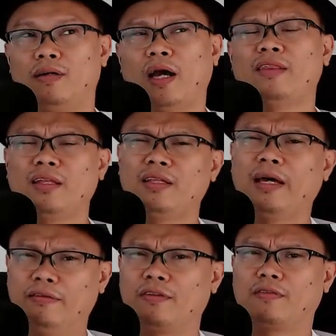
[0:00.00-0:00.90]
I think
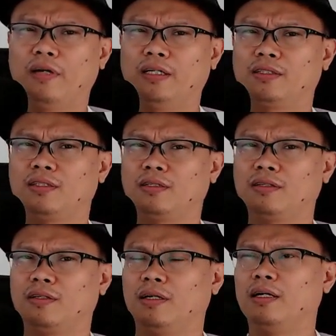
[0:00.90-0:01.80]
they have the rights.
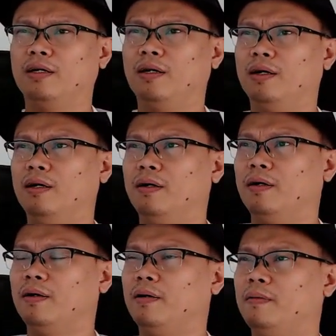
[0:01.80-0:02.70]

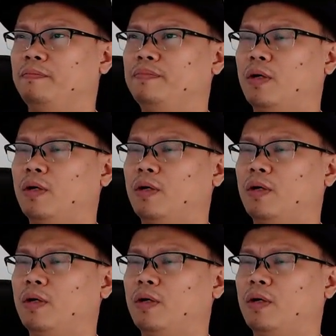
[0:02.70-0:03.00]
The